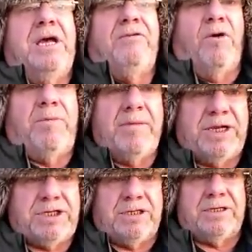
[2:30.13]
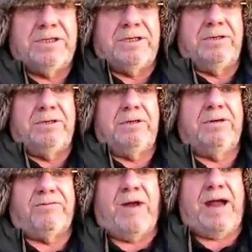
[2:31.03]
for permission to
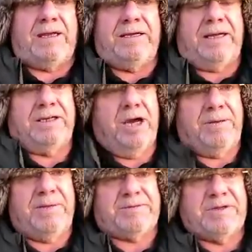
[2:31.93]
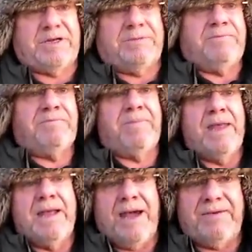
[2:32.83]
frack at Kirby Misperton.
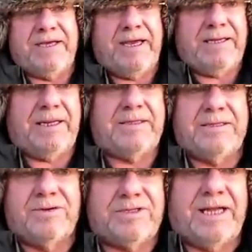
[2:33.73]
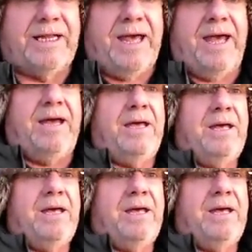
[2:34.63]
And the kit is still sitting there.